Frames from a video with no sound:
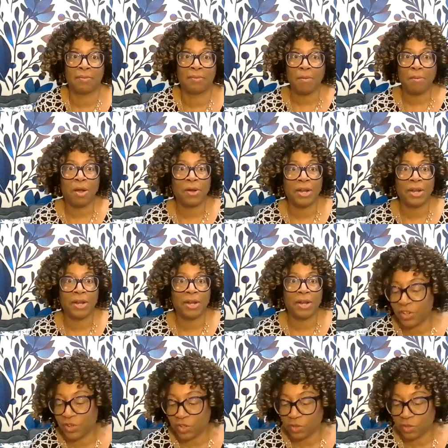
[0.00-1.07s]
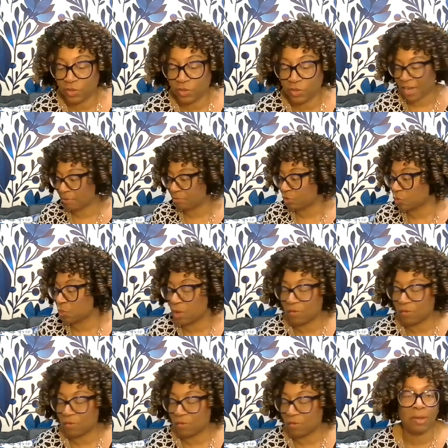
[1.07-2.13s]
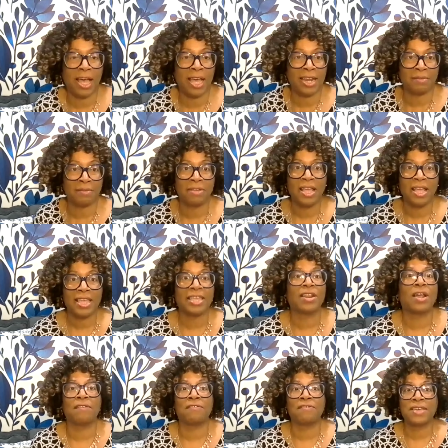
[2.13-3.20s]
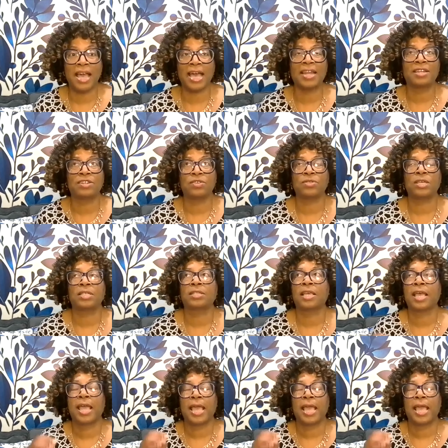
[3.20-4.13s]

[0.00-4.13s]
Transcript: I'm already 10 years behind. I'm 12 years behind. I'm, you know, I've got to do this.